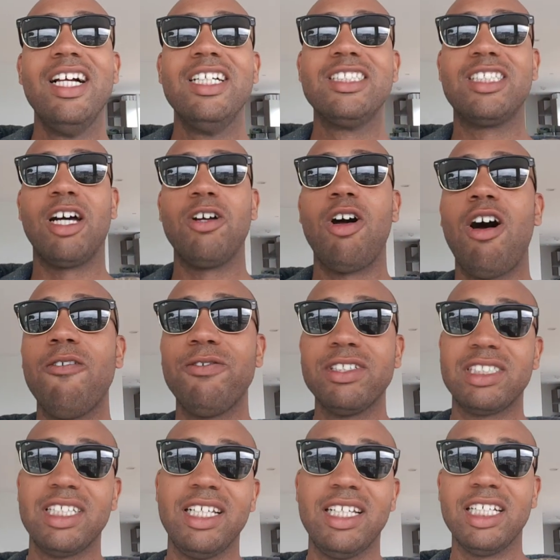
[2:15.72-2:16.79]
So
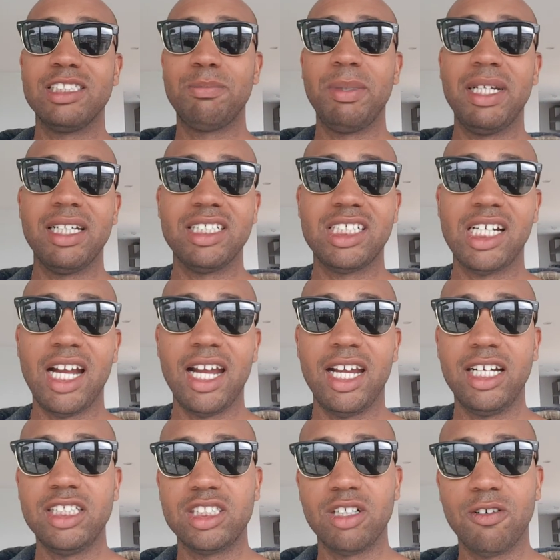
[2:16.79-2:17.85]
obviously there's been a
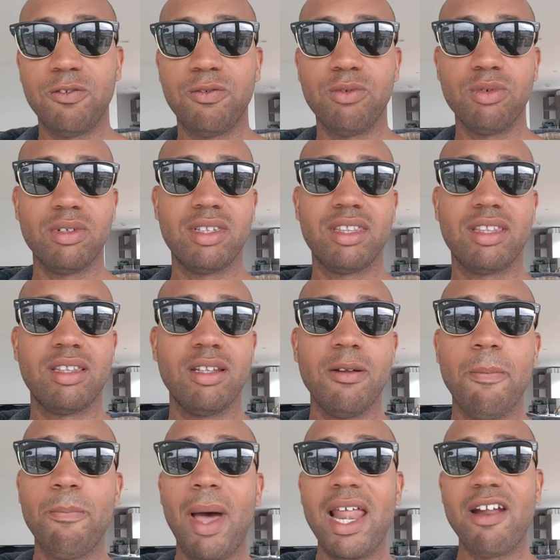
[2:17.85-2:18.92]
change of
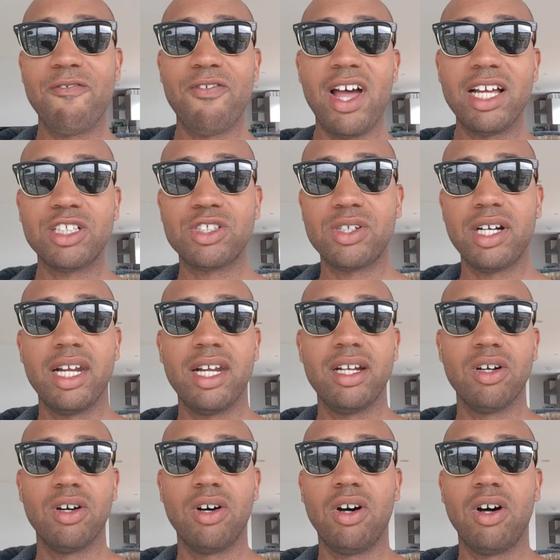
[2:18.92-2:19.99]

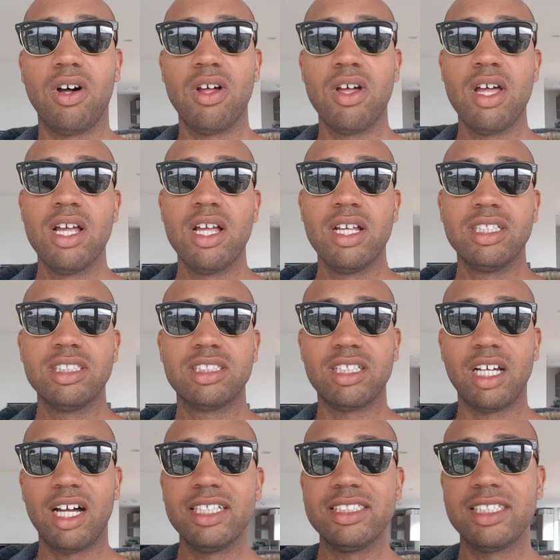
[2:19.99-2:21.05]
manufacturing or
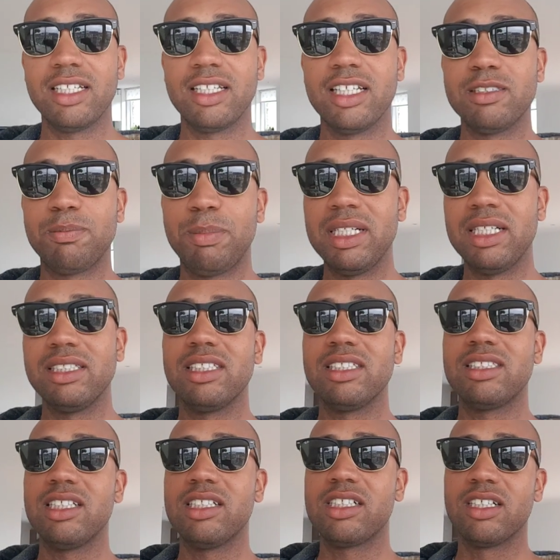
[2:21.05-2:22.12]
sizing. There's been a
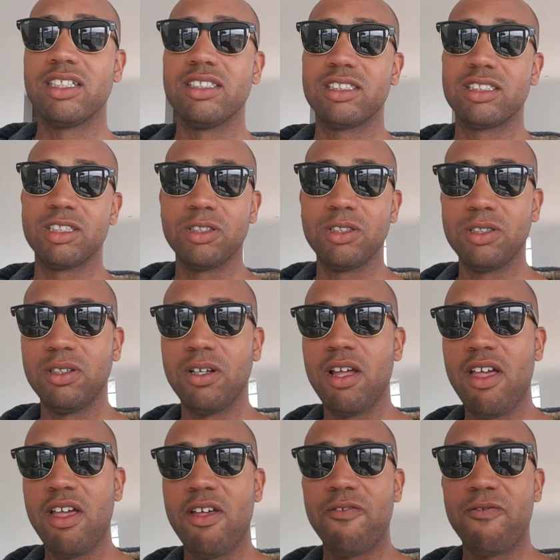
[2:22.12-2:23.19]
decision to
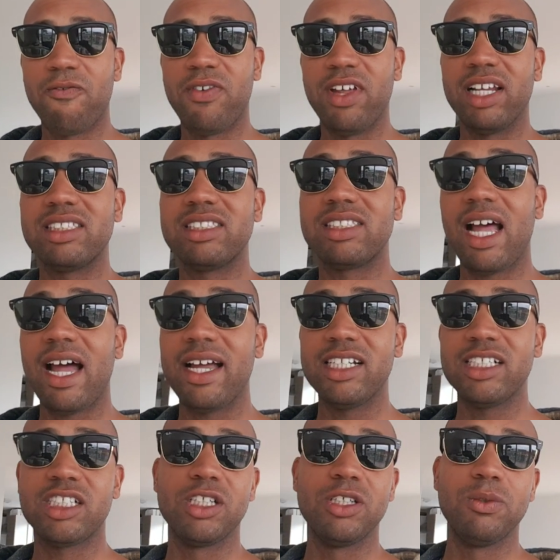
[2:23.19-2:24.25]
fix that
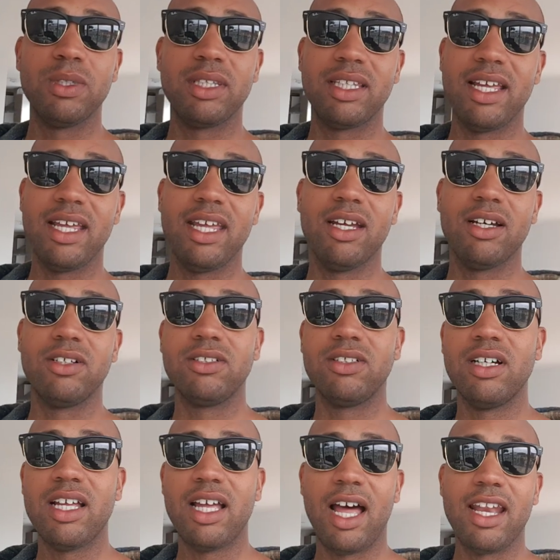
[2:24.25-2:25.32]
issue with the
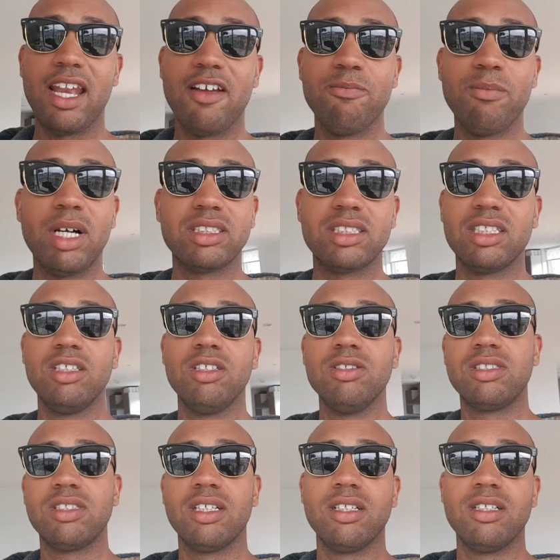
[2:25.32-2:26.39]
heel, and they must have
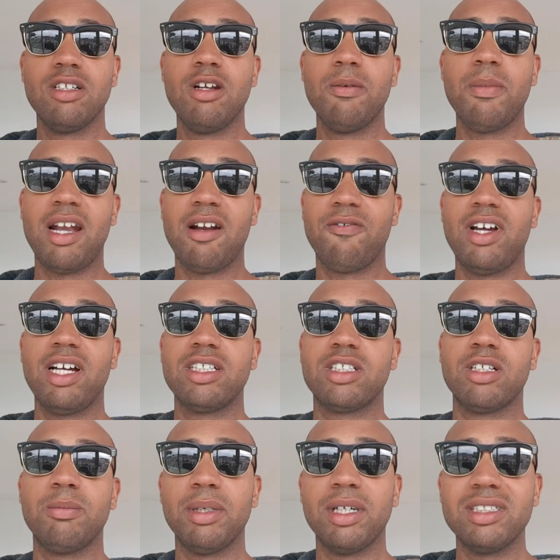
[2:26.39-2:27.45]
used a new
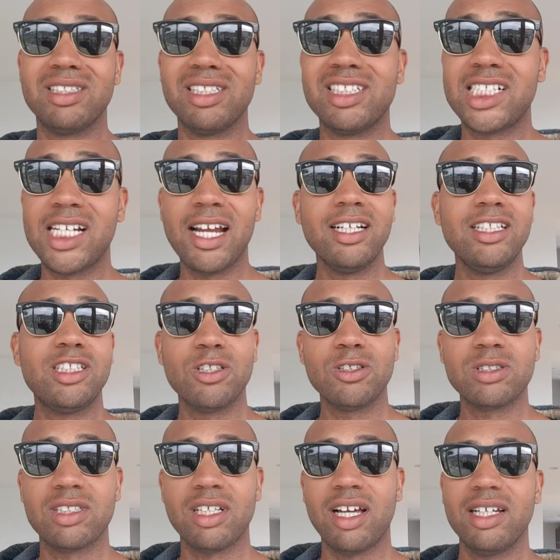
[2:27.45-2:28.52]
manufacturer. But to change your
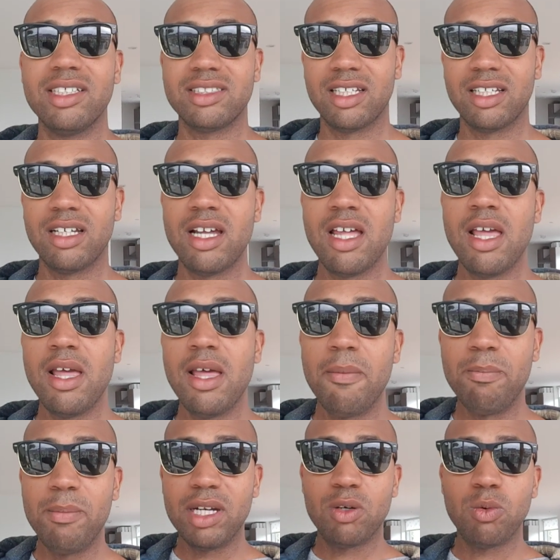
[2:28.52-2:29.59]
sizing
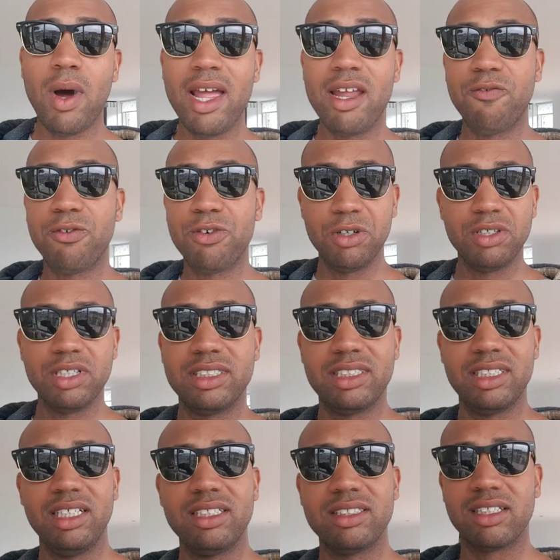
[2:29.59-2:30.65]
midway through the
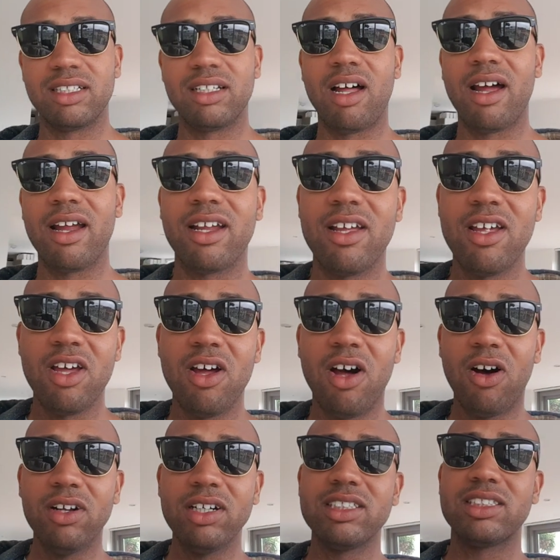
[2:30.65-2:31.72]
season, like,
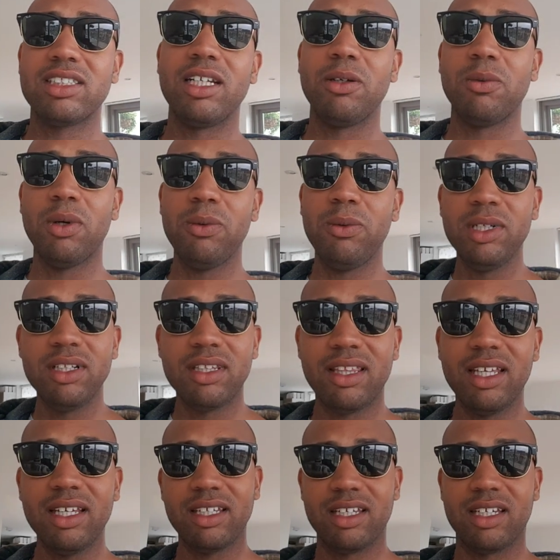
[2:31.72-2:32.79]
honestly, what were you
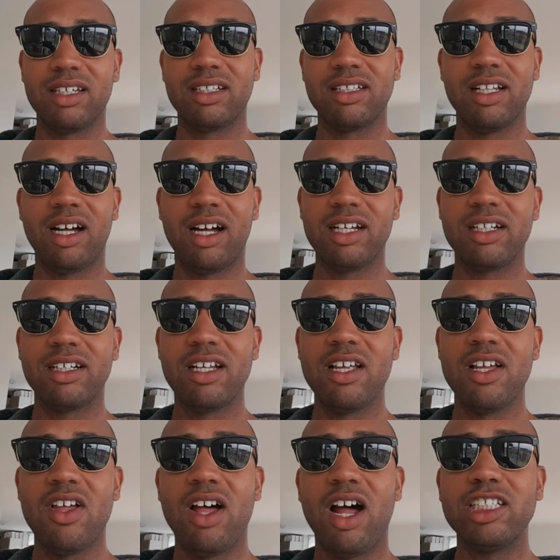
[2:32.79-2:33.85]
thinking? Like,
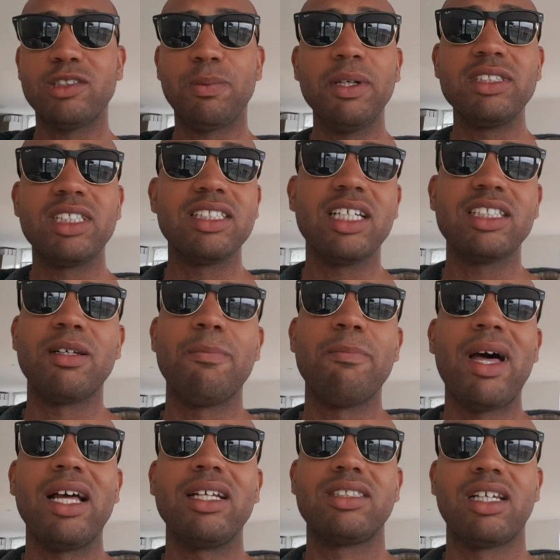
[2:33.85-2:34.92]
I suppose it doesn't
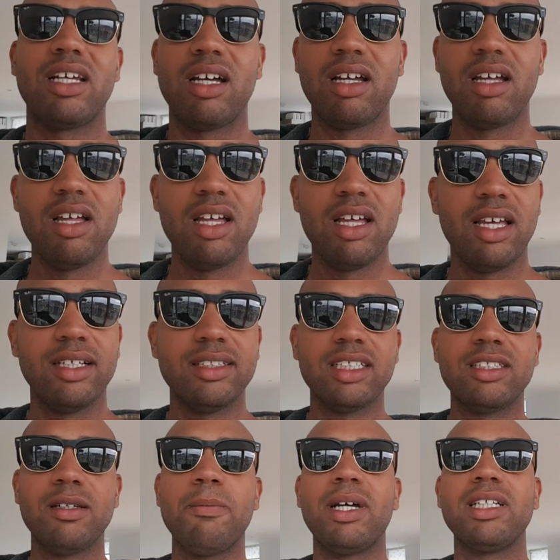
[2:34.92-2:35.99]
matter. It
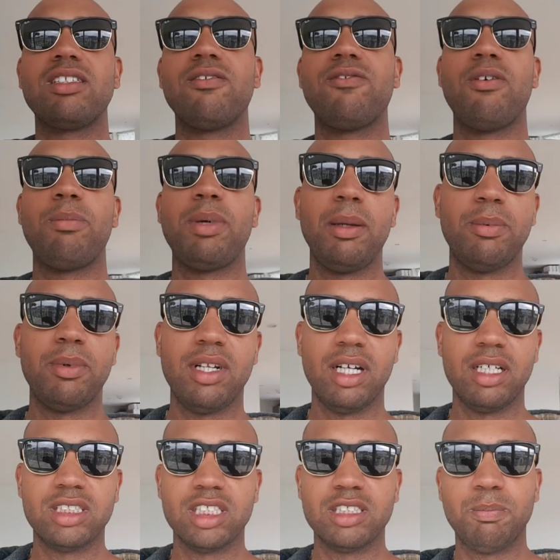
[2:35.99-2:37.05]
doesn't matter for people that
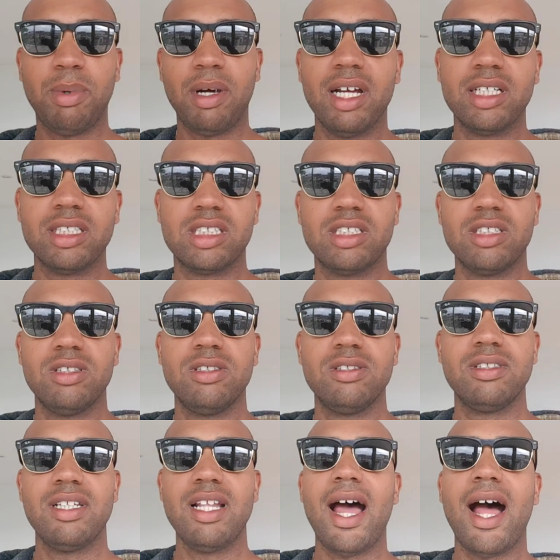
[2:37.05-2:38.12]
are just buying
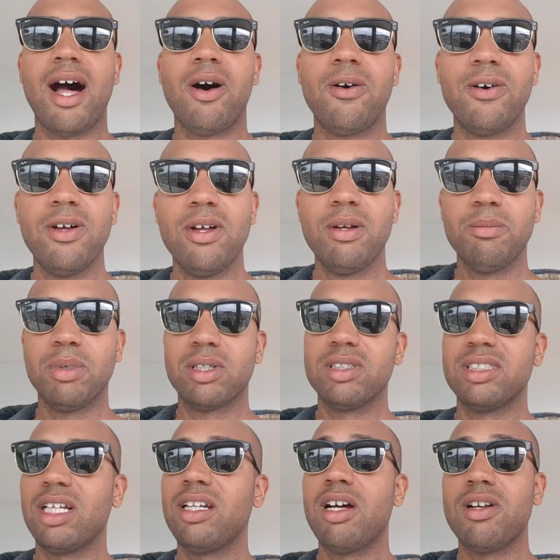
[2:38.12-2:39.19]
shoes now
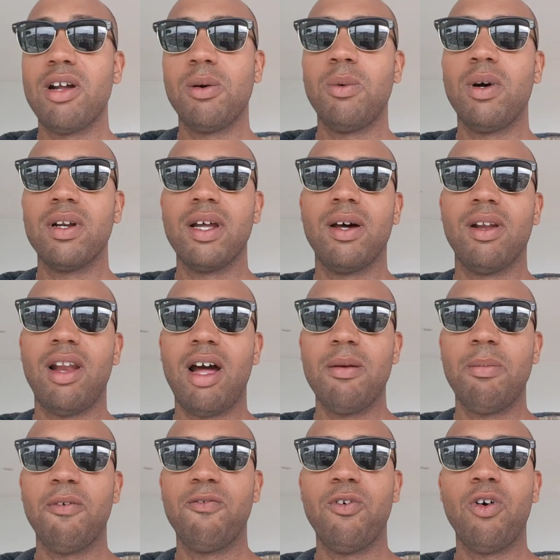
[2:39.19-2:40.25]
because they don't know what they were
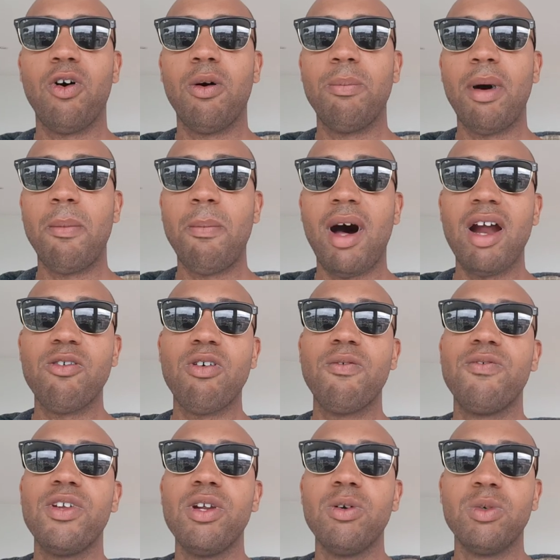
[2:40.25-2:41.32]
like before. But my
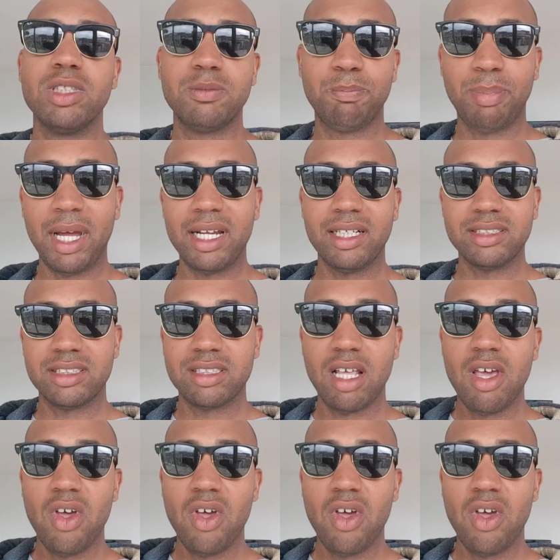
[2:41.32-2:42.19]
review was based